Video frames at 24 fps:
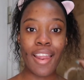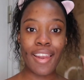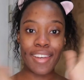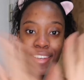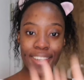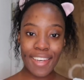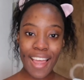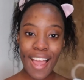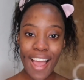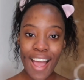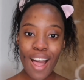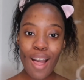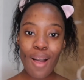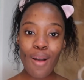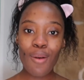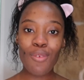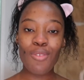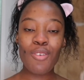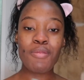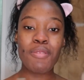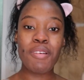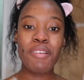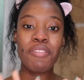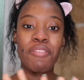Now
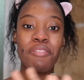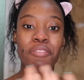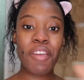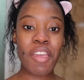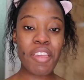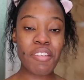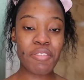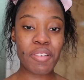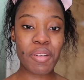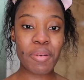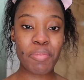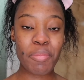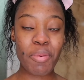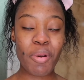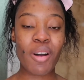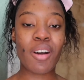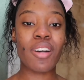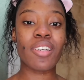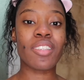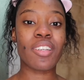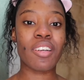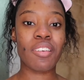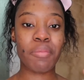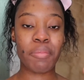for my favorite
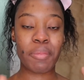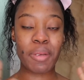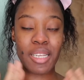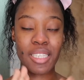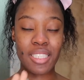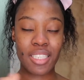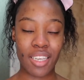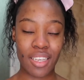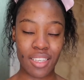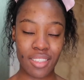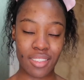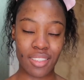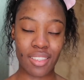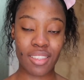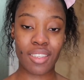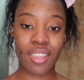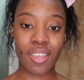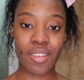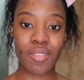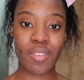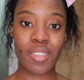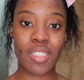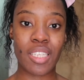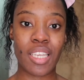part of my entire
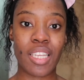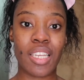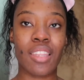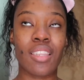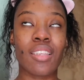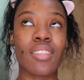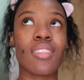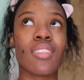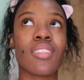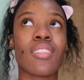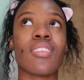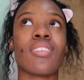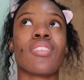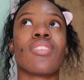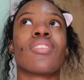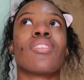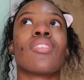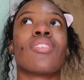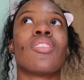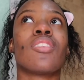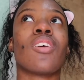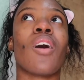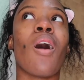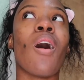skincare routine. This is the
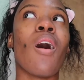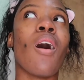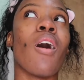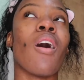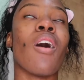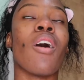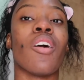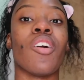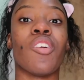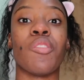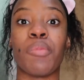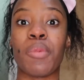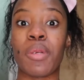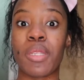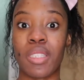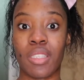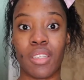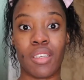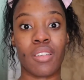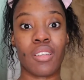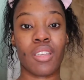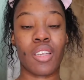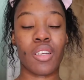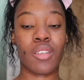star of my
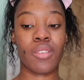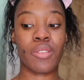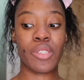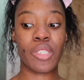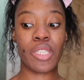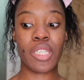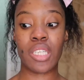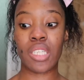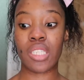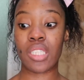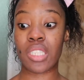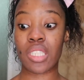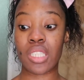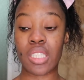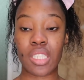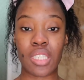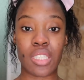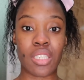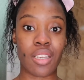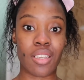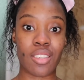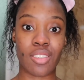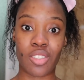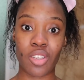skincare routine
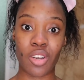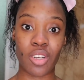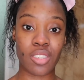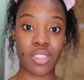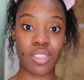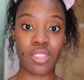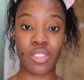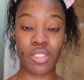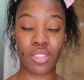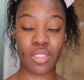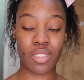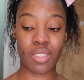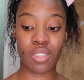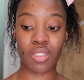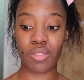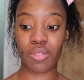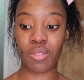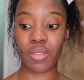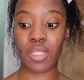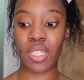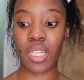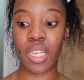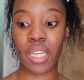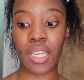since I started using this
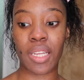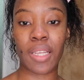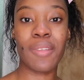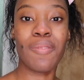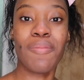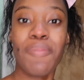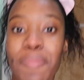routine.